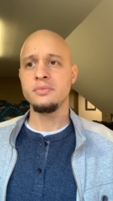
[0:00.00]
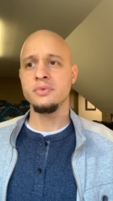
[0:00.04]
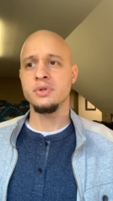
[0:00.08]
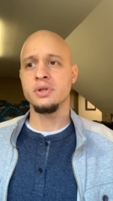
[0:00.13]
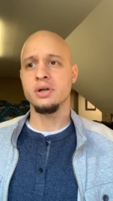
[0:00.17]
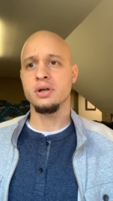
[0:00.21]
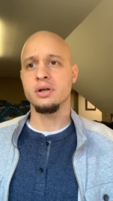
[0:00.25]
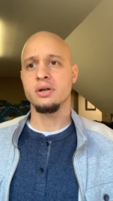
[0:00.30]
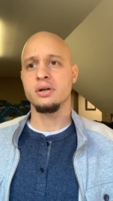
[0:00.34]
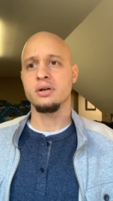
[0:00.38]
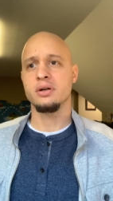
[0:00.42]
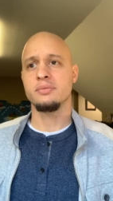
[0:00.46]

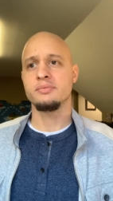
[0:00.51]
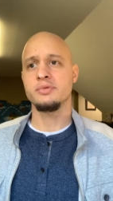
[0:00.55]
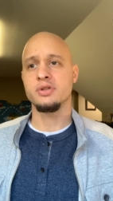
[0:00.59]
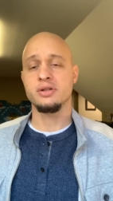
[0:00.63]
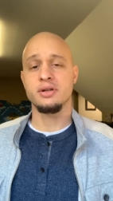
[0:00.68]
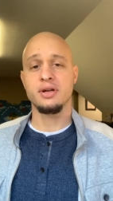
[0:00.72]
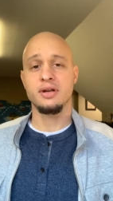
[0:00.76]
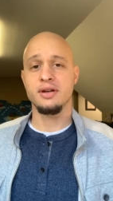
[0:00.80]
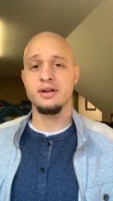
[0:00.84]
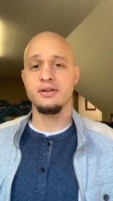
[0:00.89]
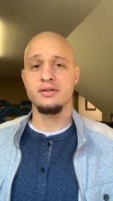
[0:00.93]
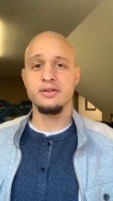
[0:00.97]

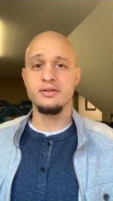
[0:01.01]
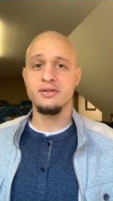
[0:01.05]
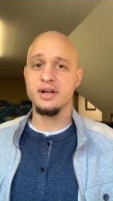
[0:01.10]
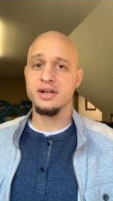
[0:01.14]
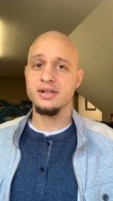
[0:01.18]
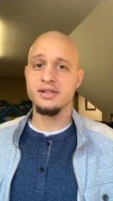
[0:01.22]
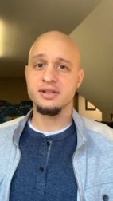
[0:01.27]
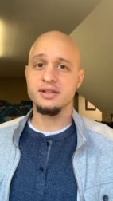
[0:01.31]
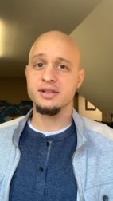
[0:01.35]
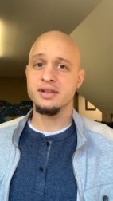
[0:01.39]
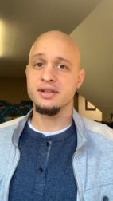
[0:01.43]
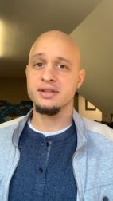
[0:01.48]
I know you
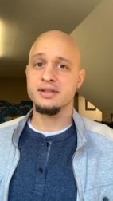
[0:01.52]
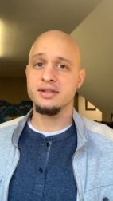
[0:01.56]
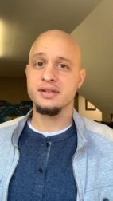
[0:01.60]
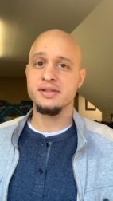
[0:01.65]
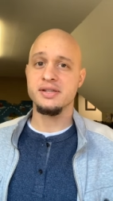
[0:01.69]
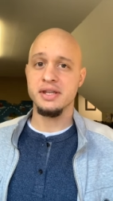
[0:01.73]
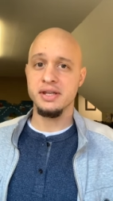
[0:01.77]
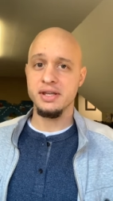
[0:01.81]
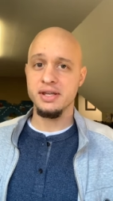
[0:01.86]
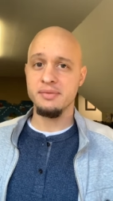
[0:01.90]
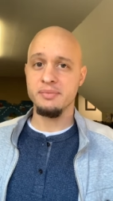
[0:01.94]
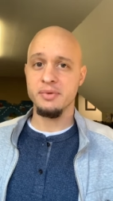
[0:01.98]
guys get tons
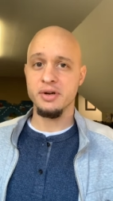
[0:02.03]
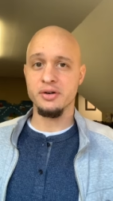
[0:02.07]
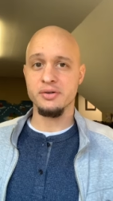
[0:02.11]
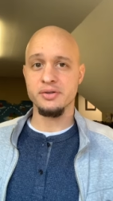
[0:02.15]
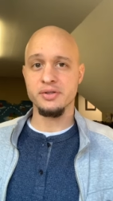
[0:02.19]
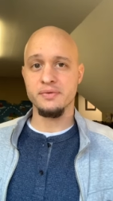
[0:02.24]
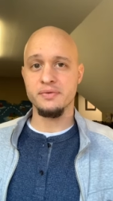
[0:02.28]
of emails.